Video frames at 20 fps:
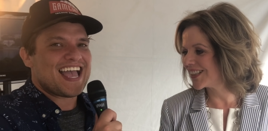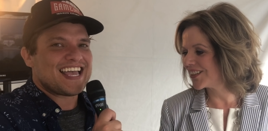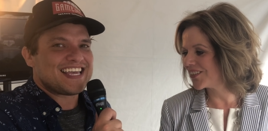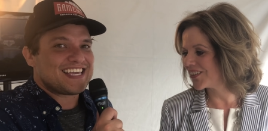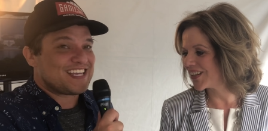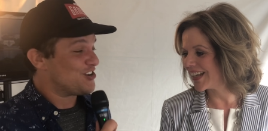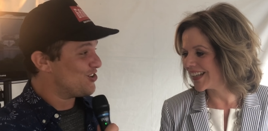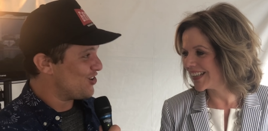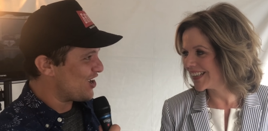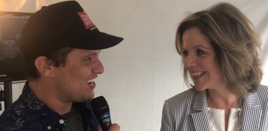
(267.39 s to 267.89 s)

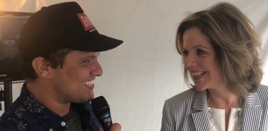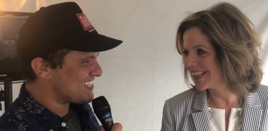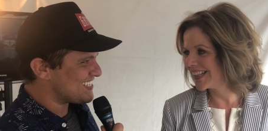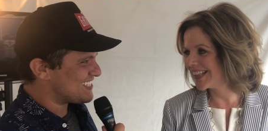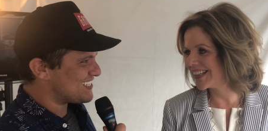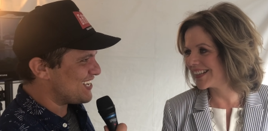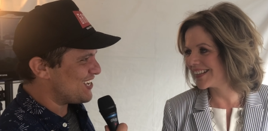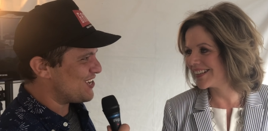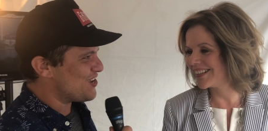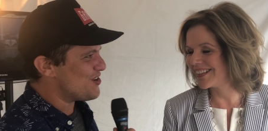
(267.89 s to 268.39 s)
Speaker 1: Great, to great to
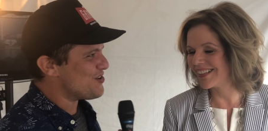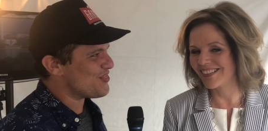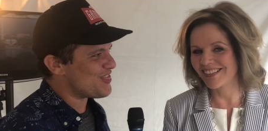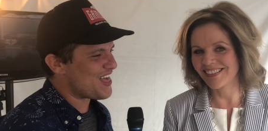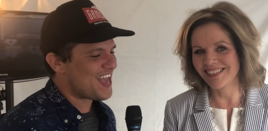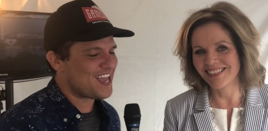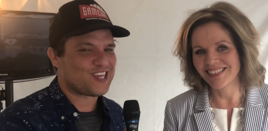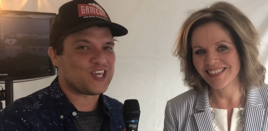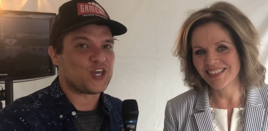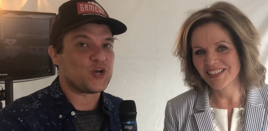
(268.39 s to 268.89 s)
see you.
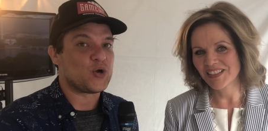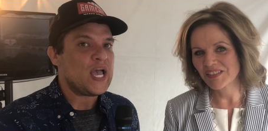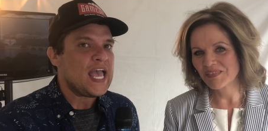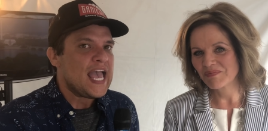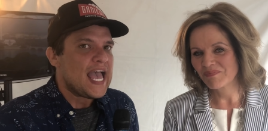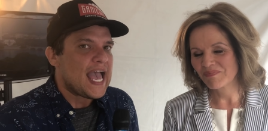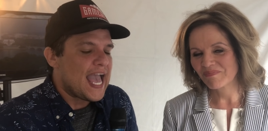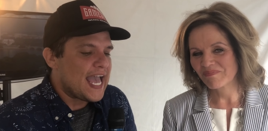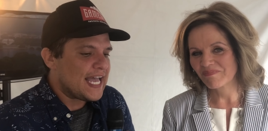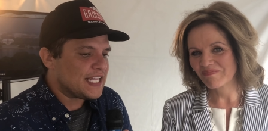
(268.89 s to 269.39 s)
Thank you.
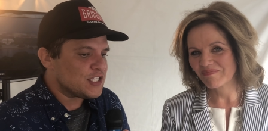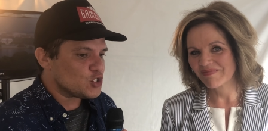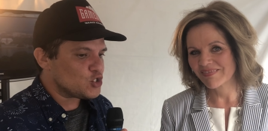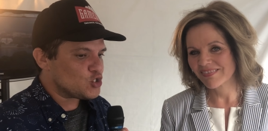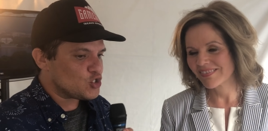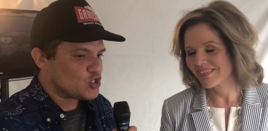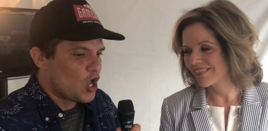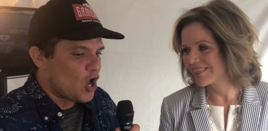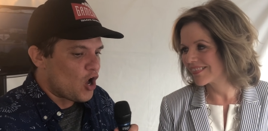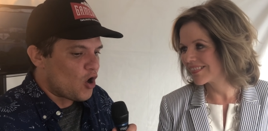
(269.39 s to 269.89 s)
And
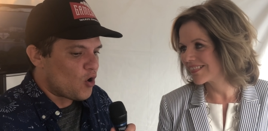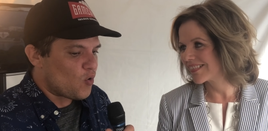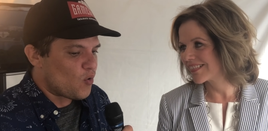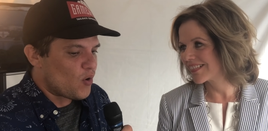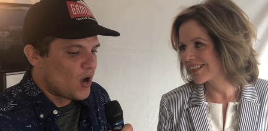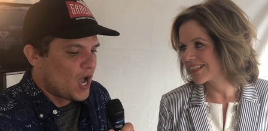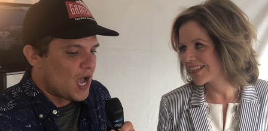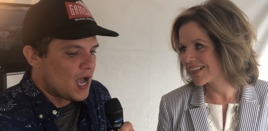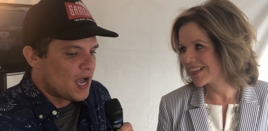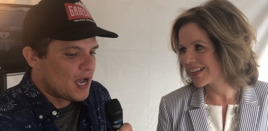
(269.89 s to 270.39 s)

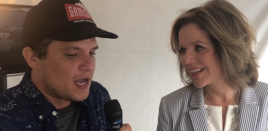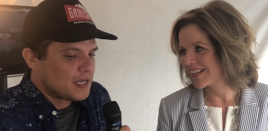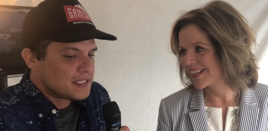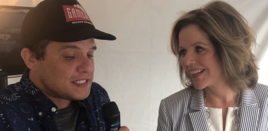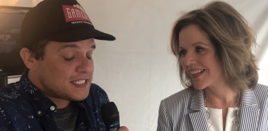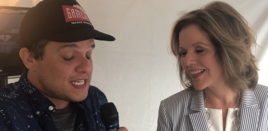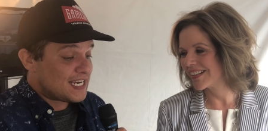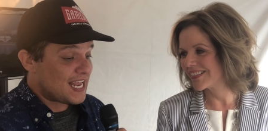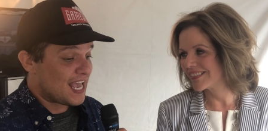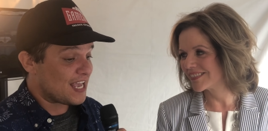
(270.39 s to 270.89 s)
so uh,
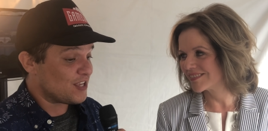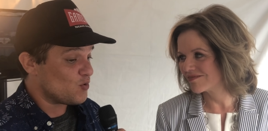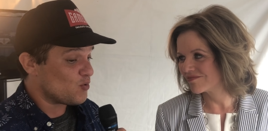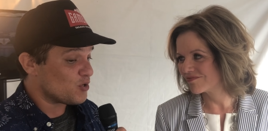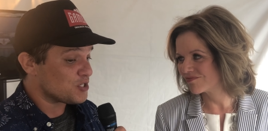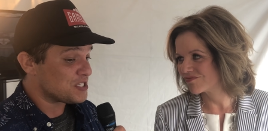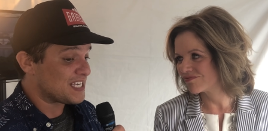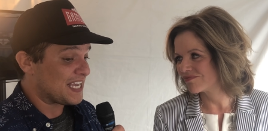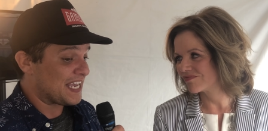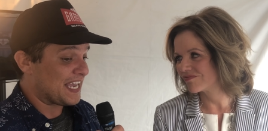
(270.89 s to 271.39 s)
today you
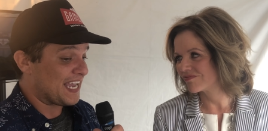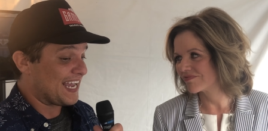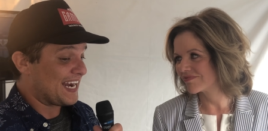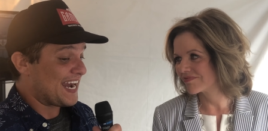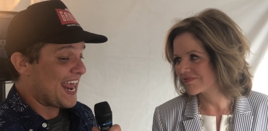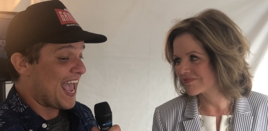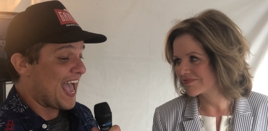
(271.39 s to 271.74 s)
were singing an